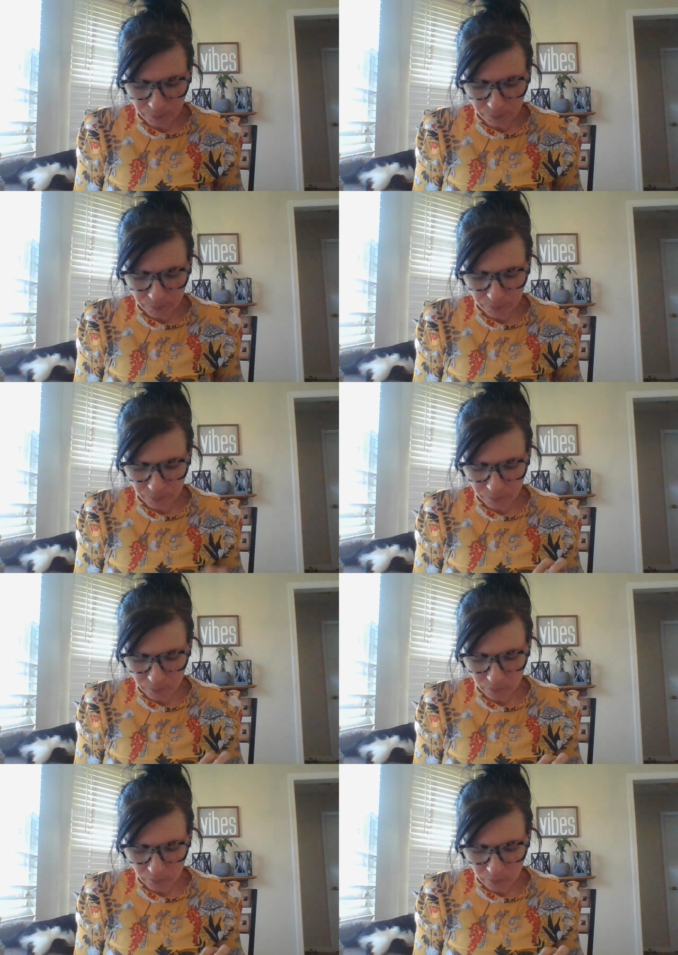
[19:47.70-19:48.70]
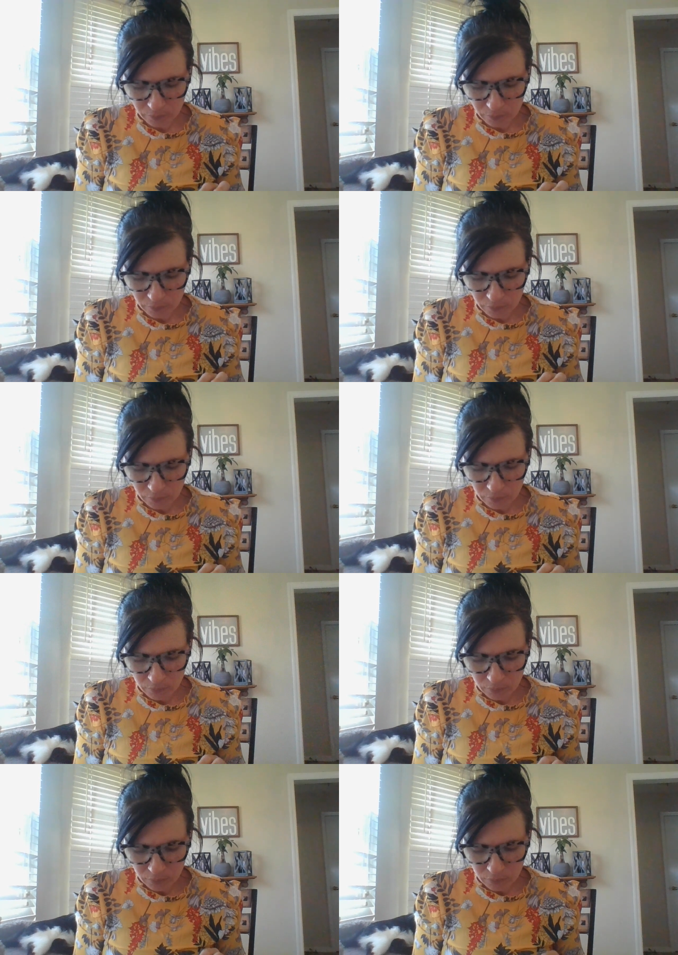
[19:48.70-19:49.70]

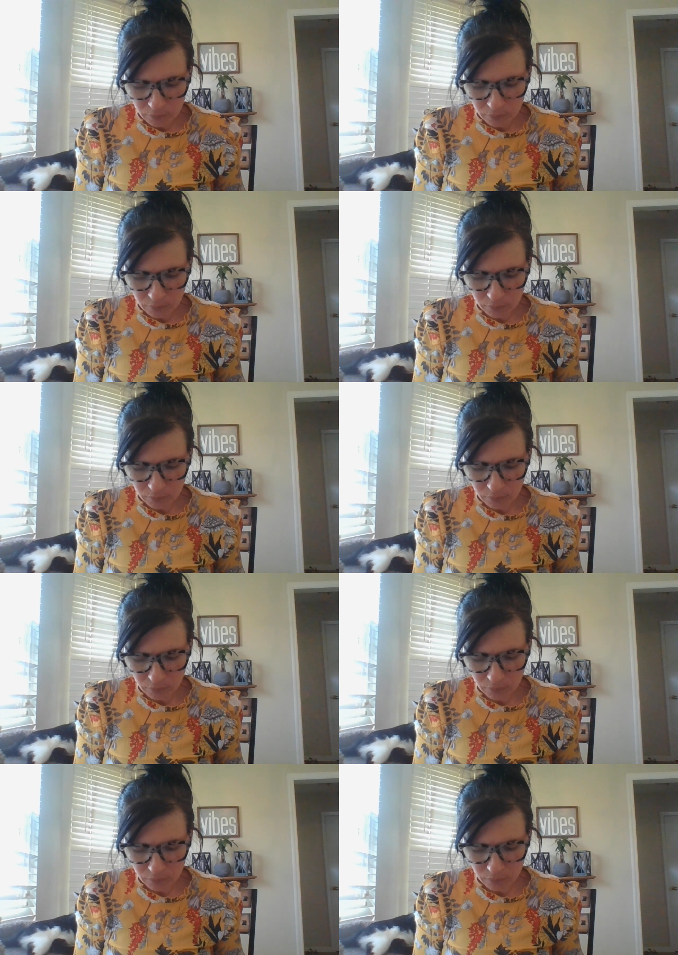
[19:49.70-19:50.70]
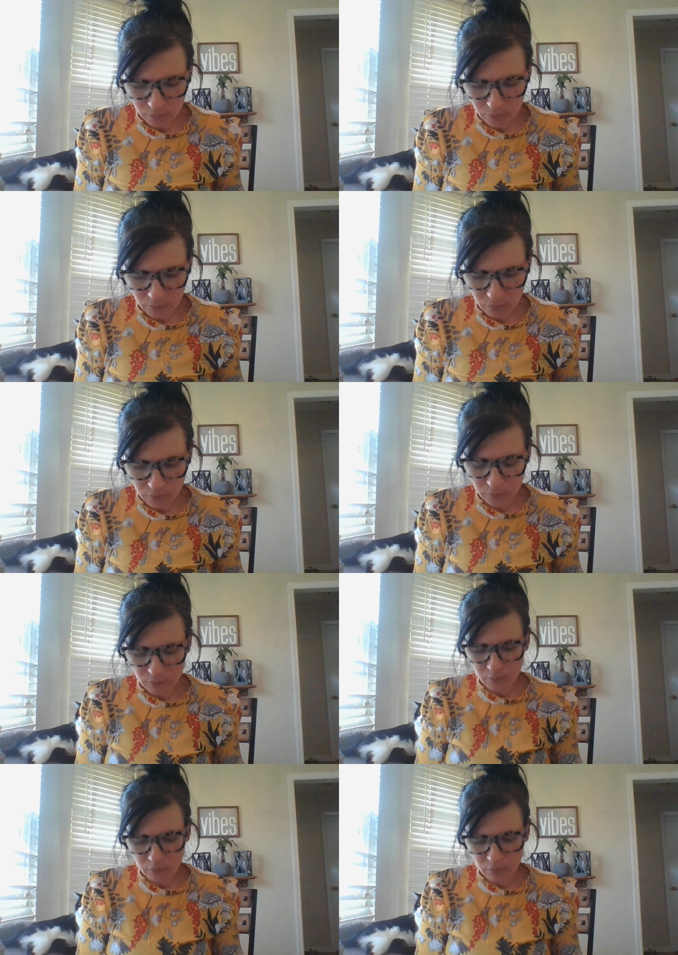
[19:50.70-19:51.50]
Nothing is said.